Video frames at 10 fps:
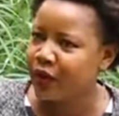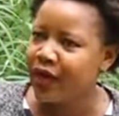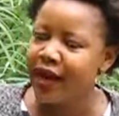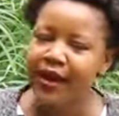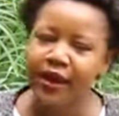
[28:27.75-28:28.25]

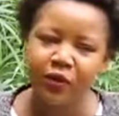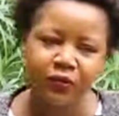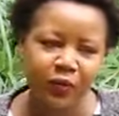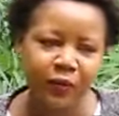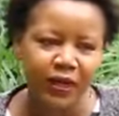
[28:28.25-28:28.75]
And I
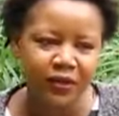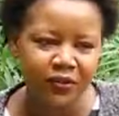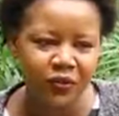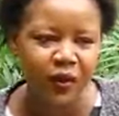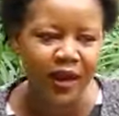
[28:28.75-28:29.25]
also meant
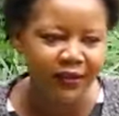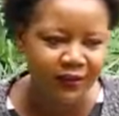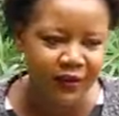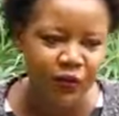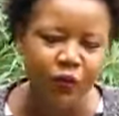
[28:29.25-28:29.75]
to
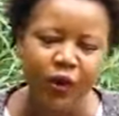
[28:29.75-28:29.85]
ask you,